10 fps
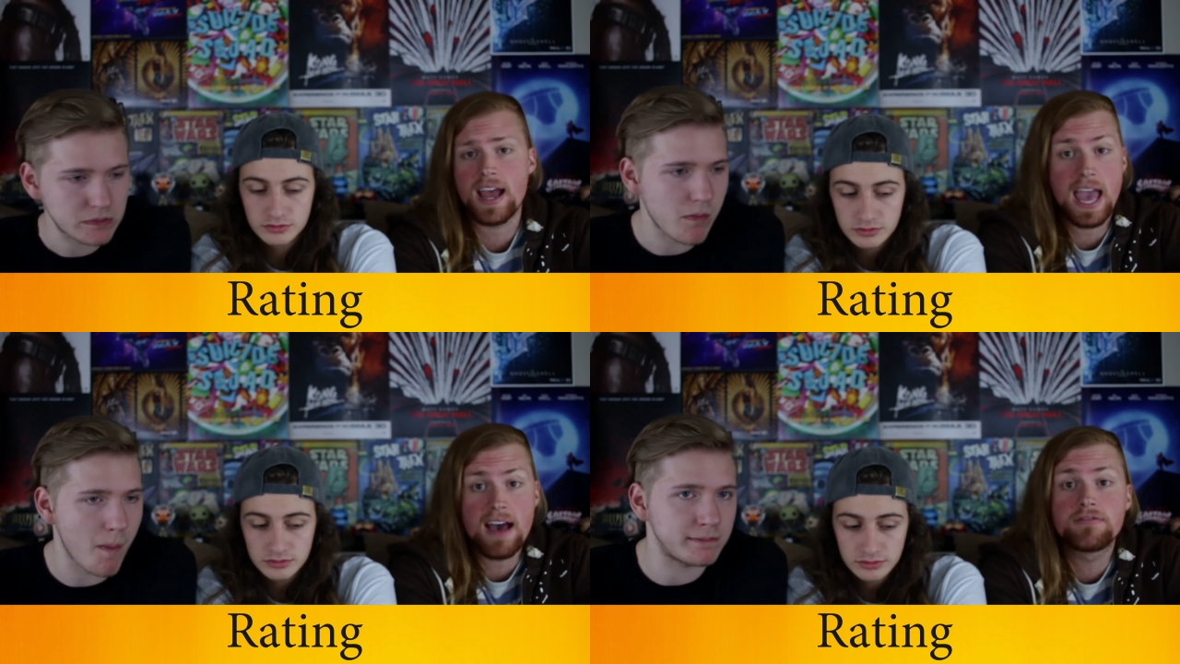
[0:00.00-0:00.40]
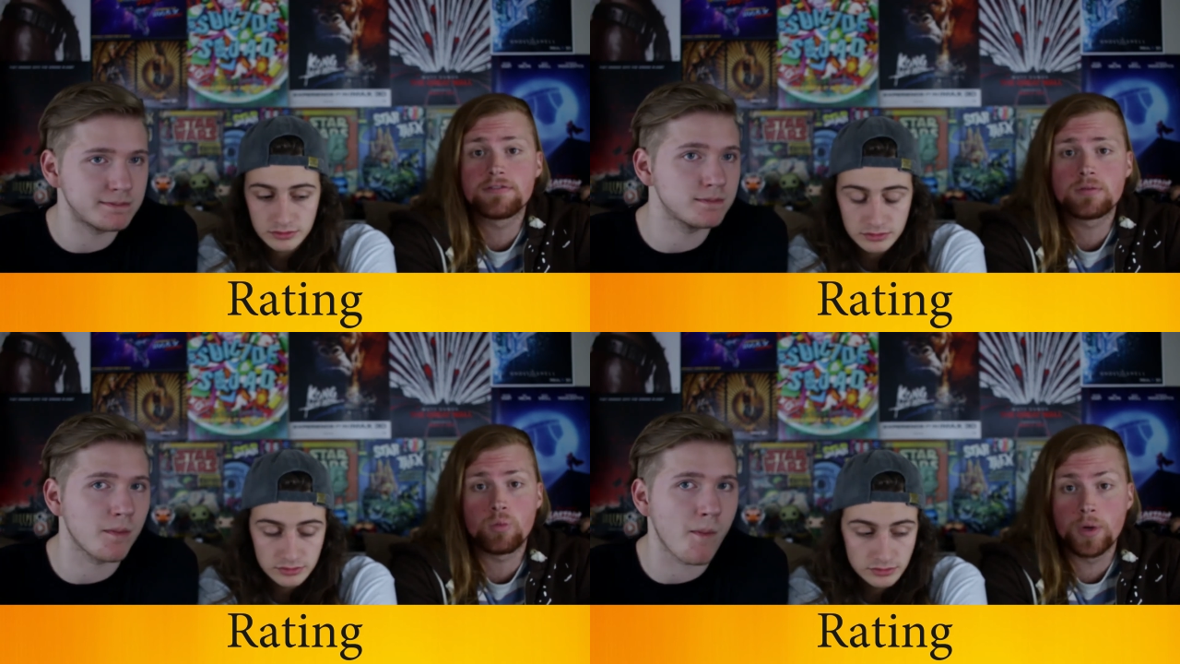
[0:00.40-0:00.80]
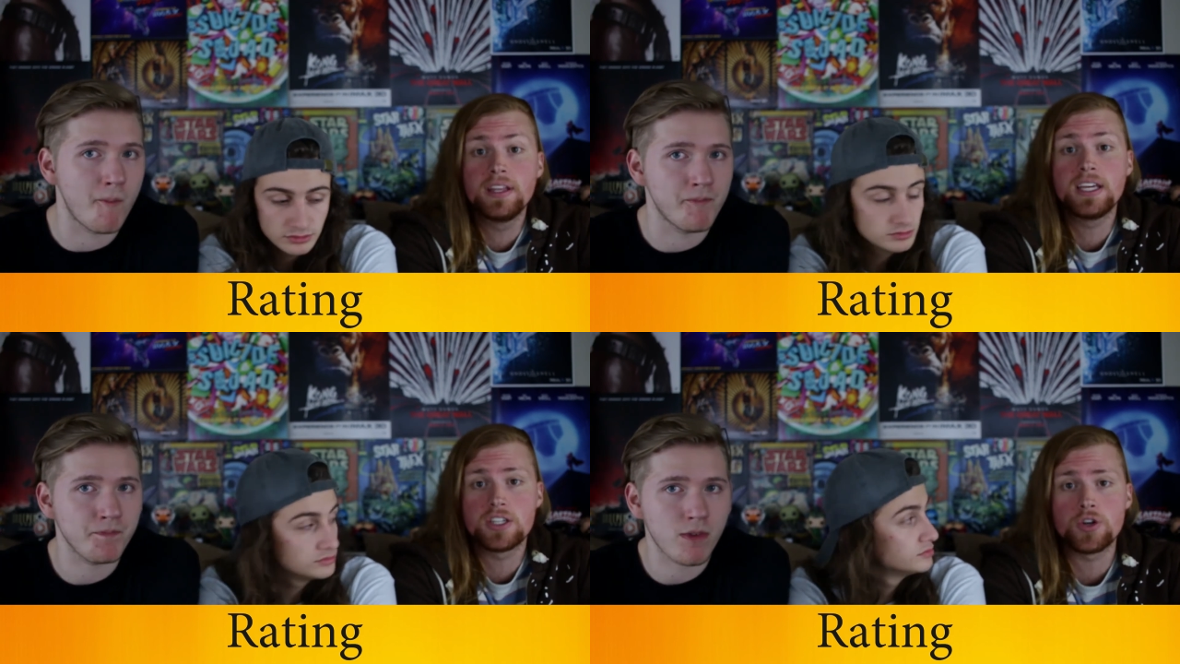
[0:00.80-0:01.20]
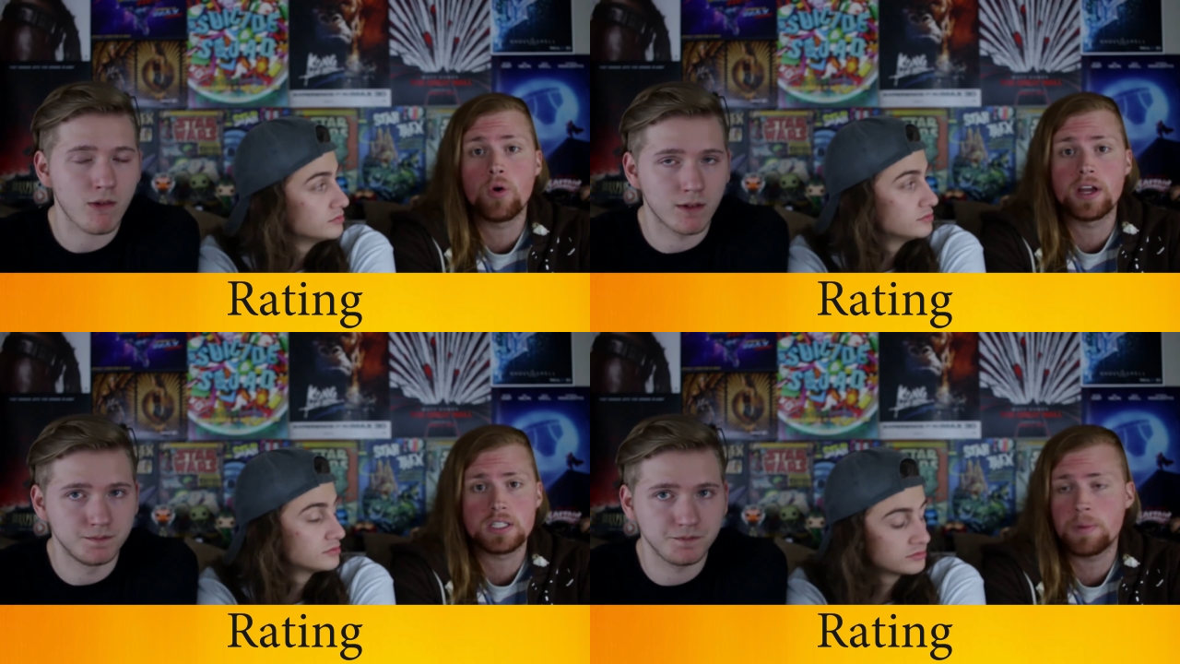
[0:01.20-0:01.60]
Speaker 1: that I have really
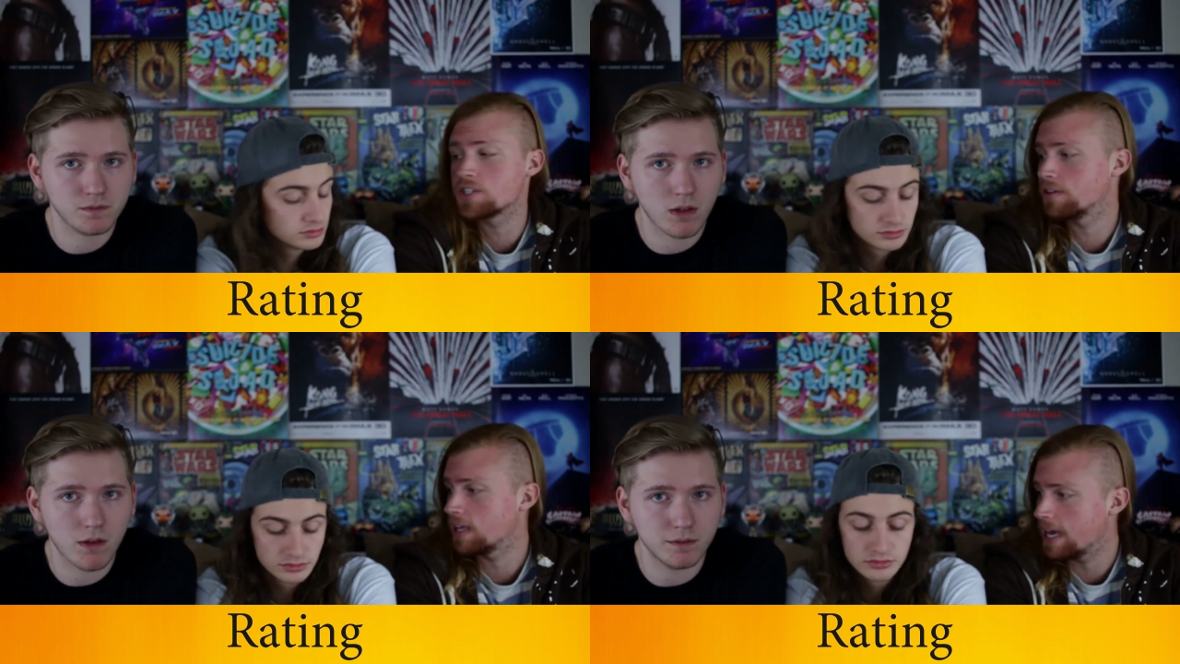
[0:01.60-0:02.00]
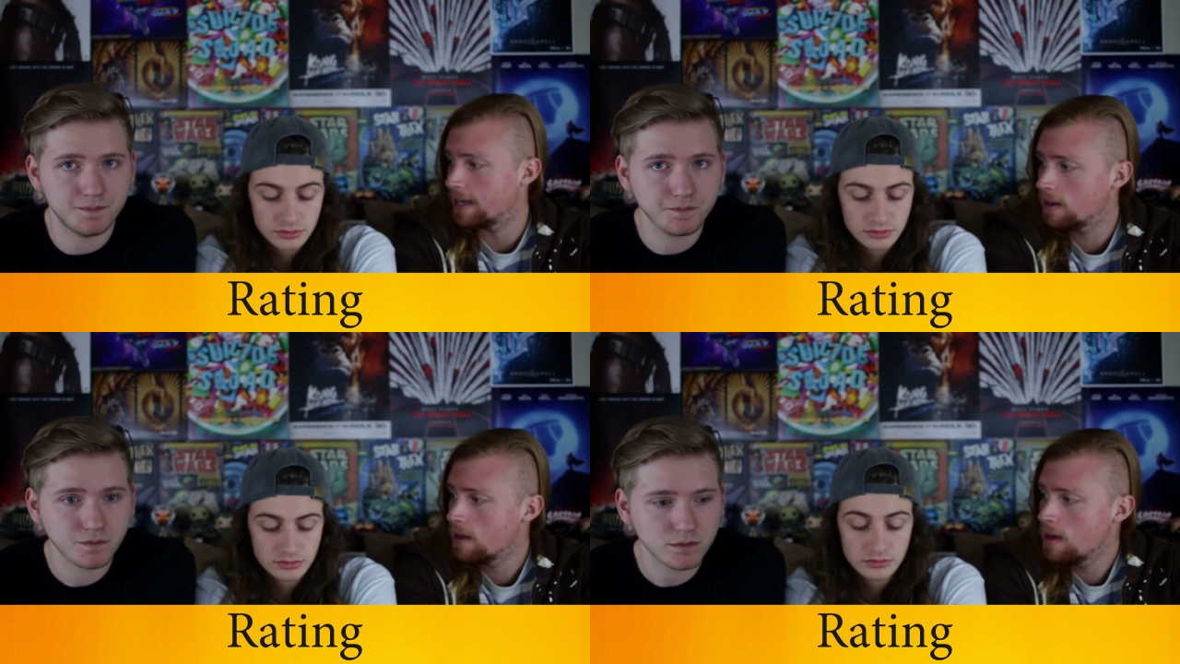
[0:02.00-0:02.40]
enjoyed, especially it.